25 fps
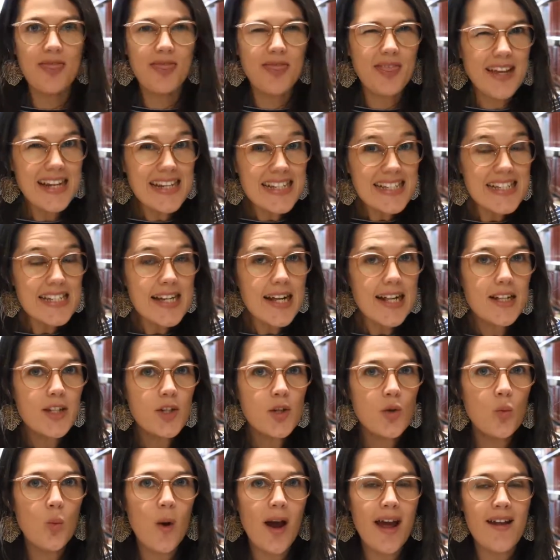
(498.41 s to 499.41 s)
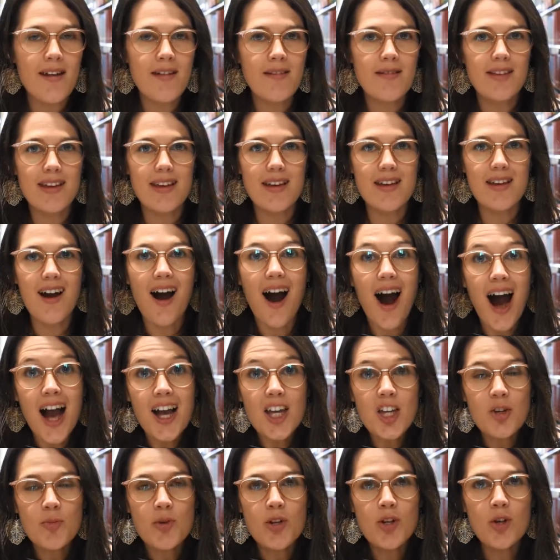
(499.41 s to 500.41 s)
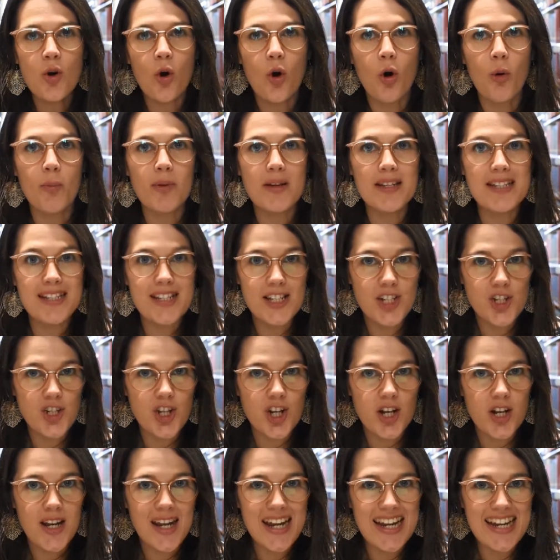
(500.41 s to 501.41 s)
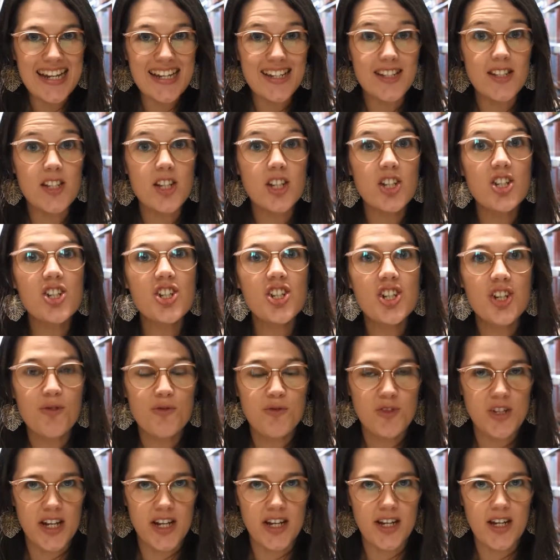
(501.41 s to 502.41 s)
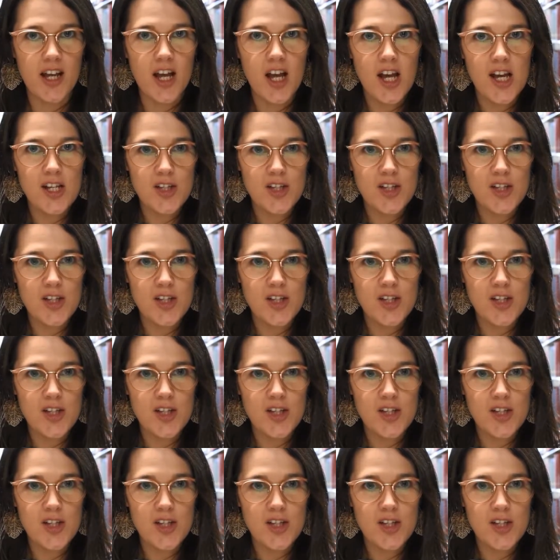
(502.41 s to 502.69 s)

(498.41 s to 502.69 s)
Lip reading: These tell you when the argument or position is shifting.